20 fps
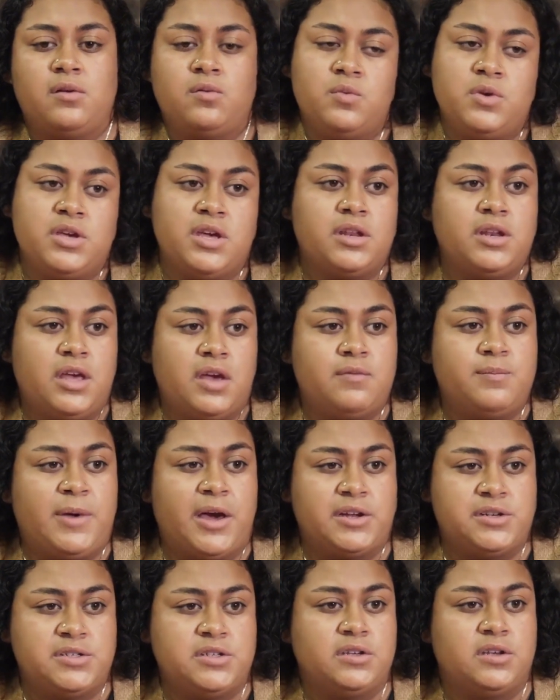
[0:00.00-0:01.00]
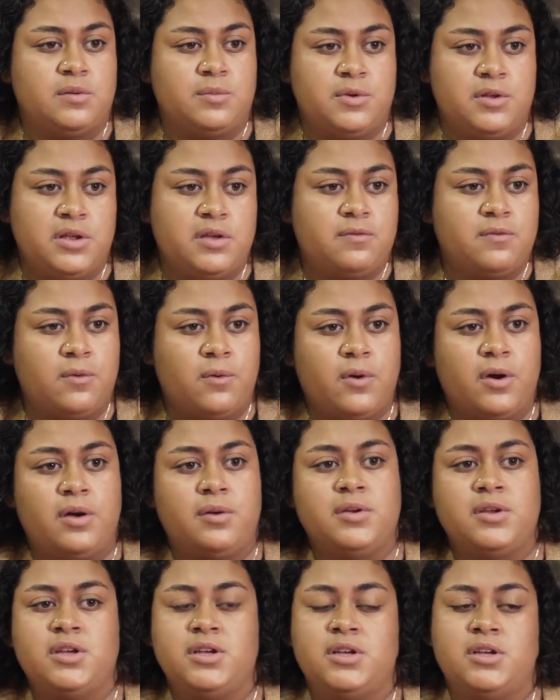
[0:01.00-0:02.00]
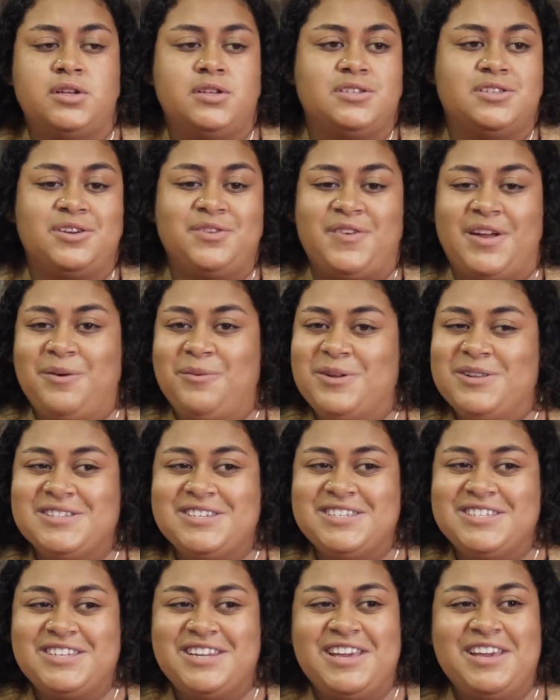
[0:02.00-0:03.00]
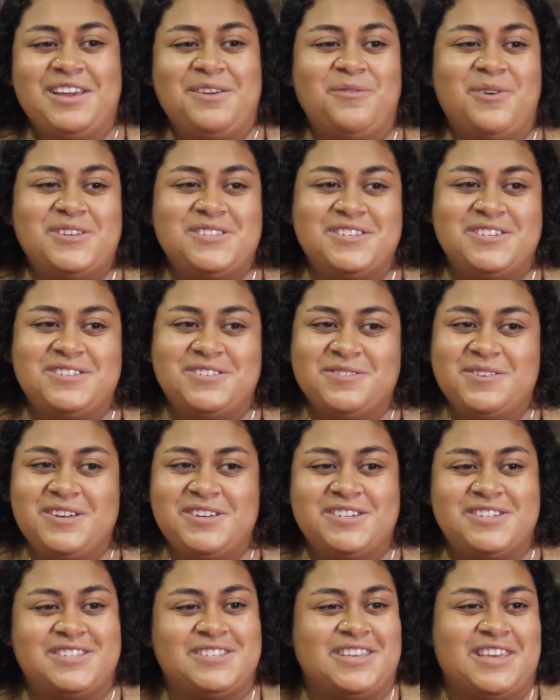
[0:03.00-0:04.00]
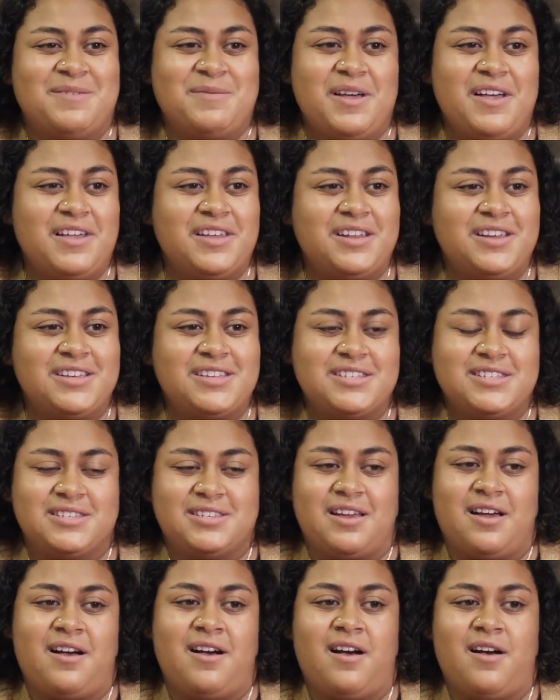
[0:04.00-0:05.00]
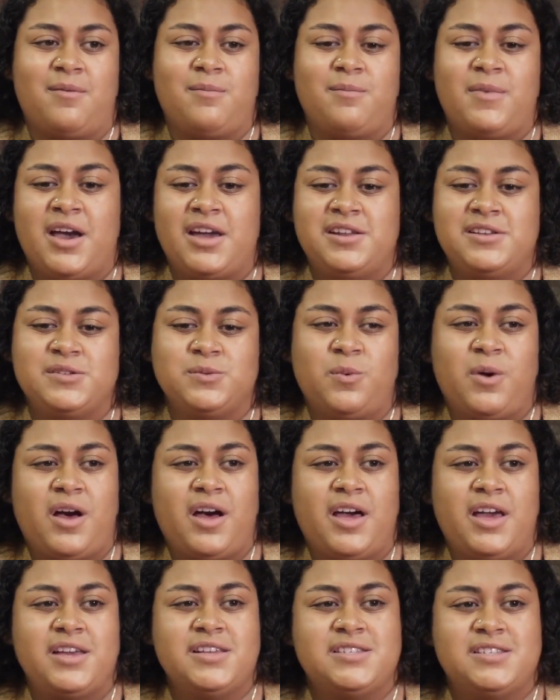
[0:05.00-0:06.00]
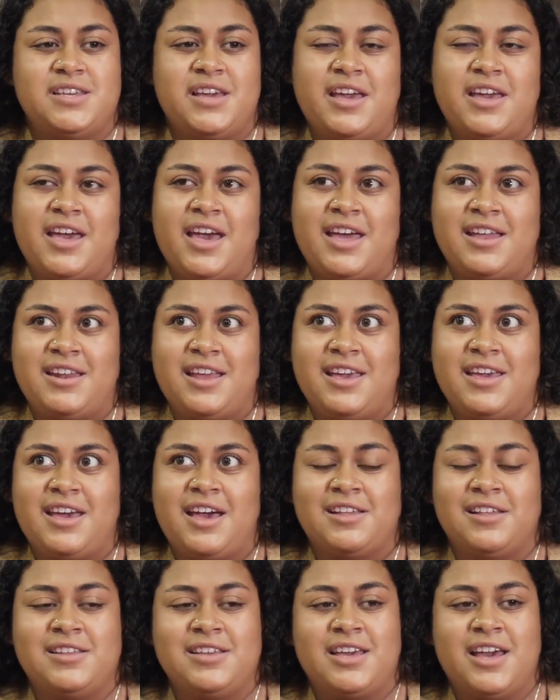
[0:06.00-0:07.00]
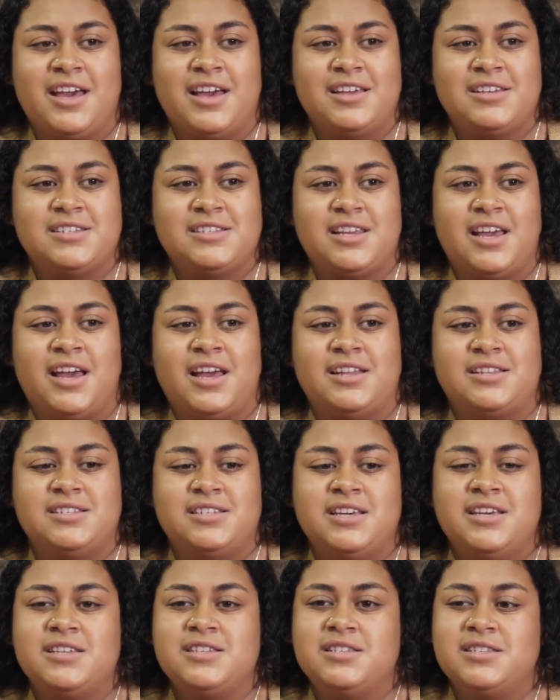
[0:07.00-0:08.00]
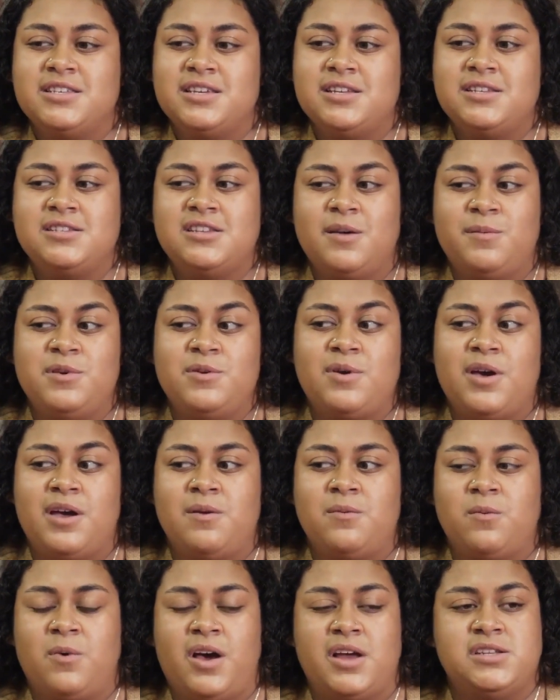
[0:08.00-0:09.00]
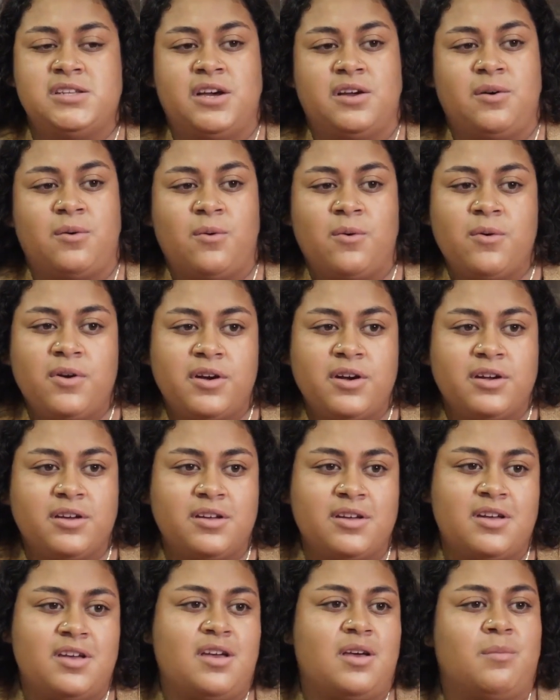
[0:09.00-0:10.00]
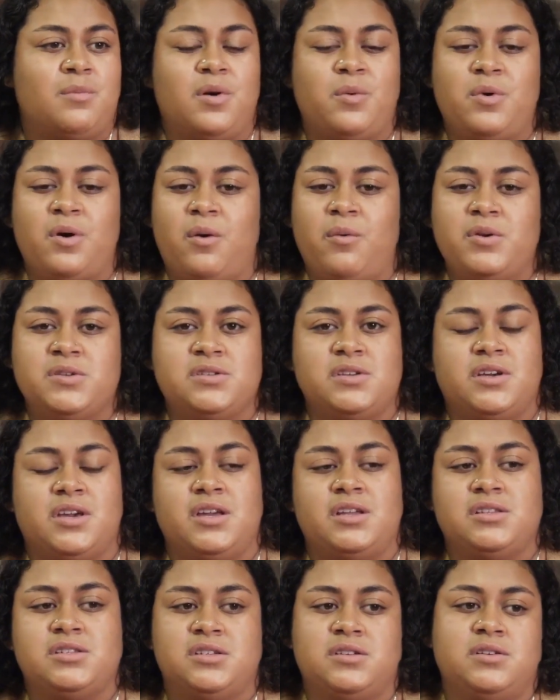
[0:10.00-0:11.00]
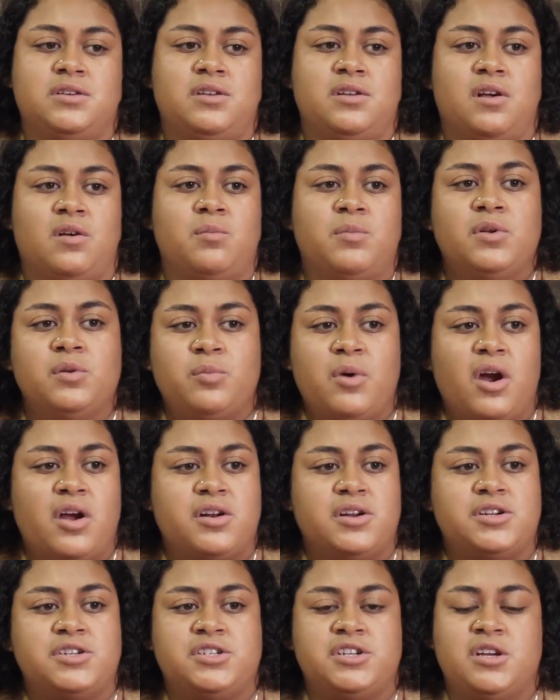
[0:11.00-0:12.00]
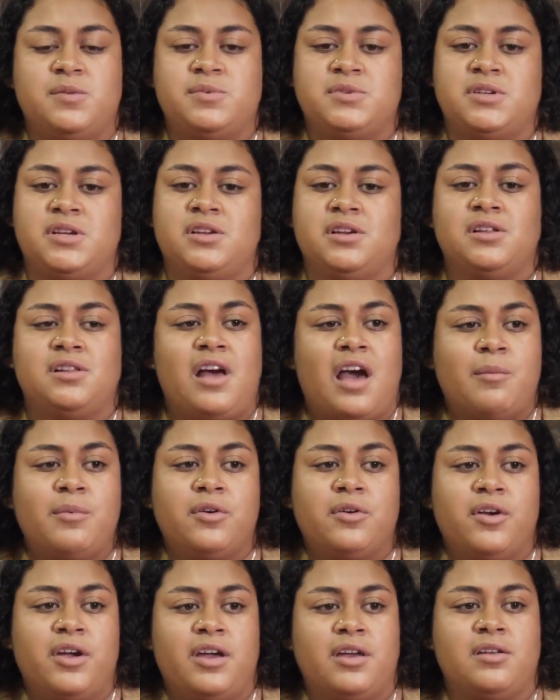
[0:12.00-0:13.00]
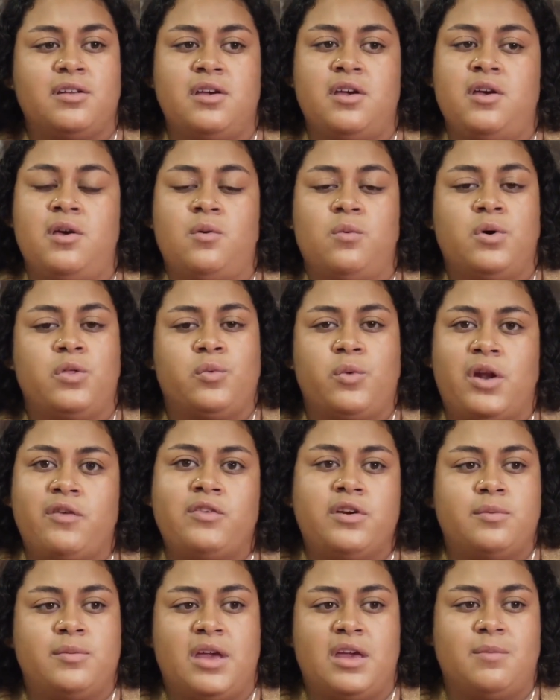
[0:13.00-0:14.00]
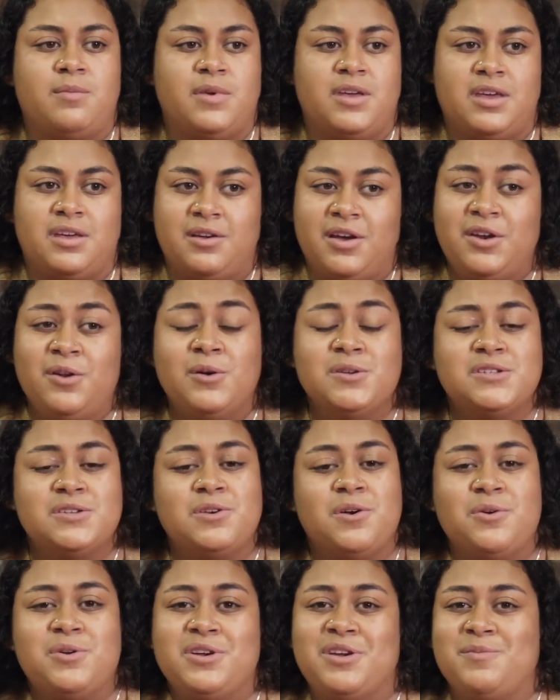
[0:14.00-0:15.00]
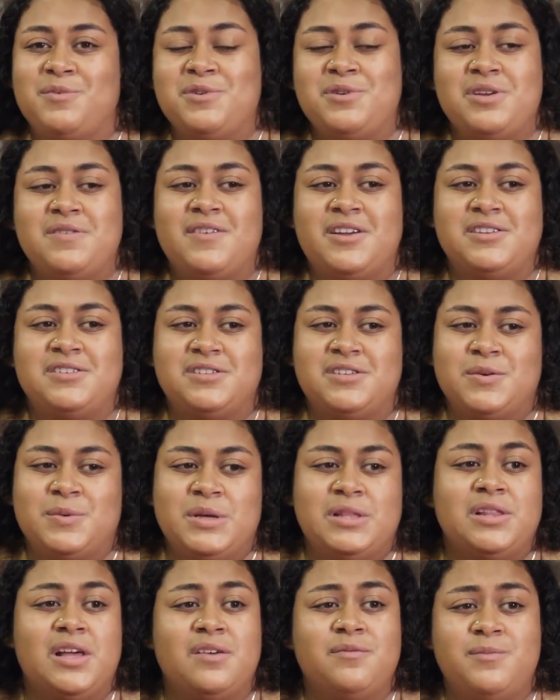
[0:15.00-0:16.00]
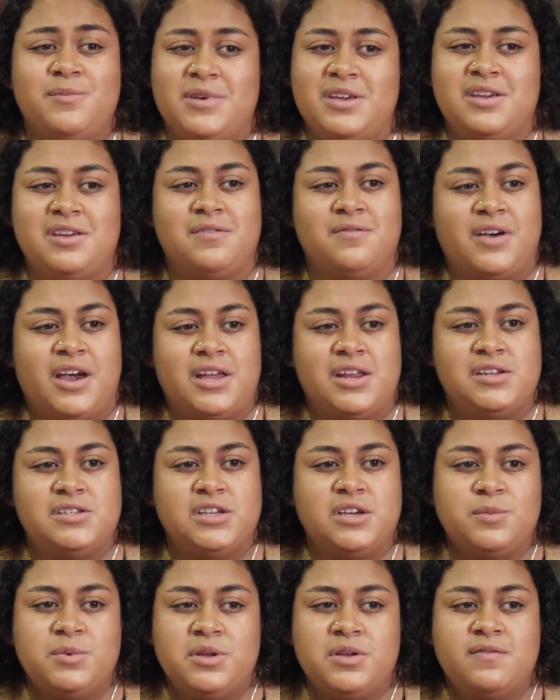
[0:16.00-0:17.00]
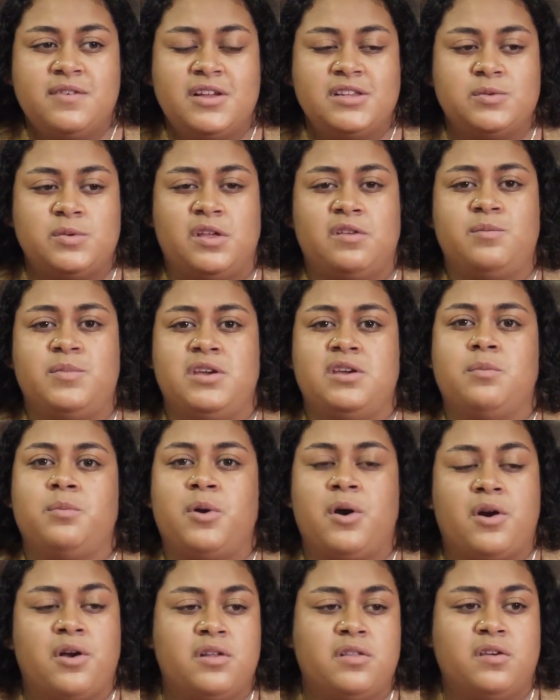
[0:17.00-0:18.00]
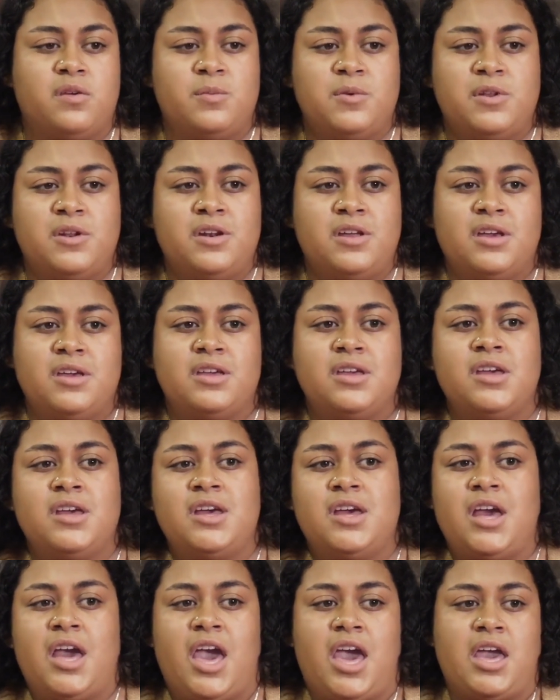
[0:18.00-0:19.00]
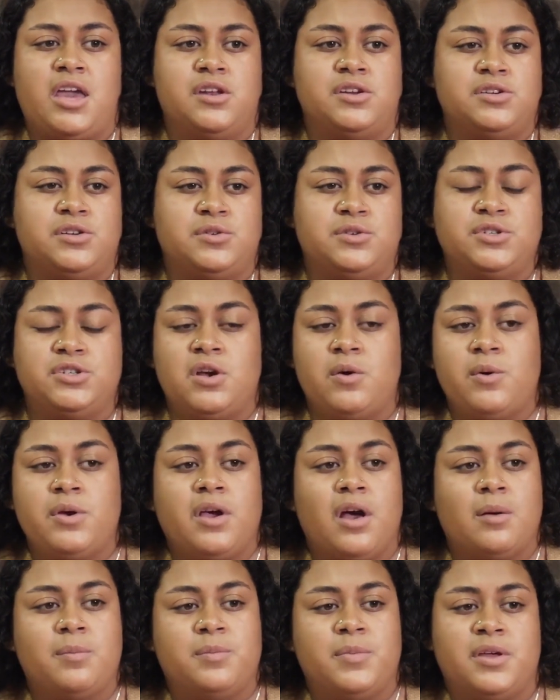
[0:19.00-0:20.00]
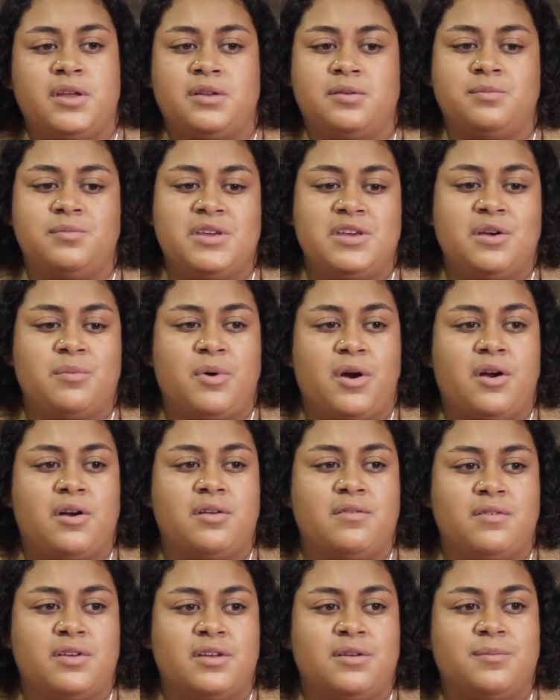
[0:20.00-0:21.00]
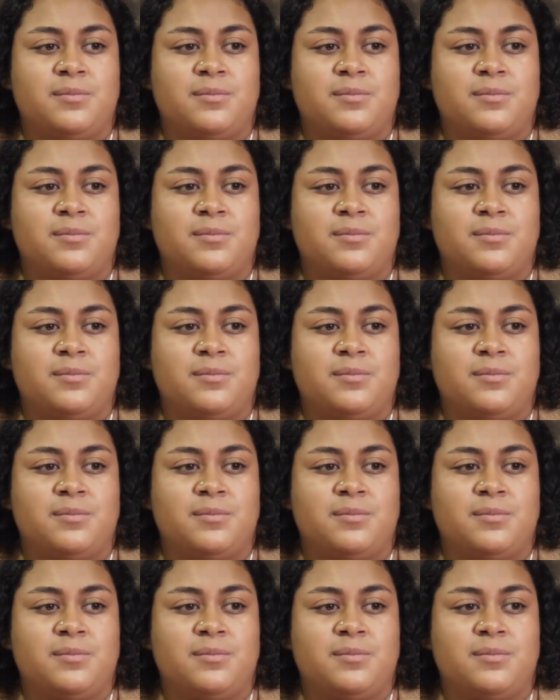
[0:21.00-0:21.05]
we can give back to the community for. So if anyone's listening and wants to join, just email us. Mine is ycanales@tscwny.org. But we're always looking to, build partnerships and collaborate with whatever it may be. And also go to community events too. We love being invited to community events. We love being a part of the community and, showing up and being a part of it.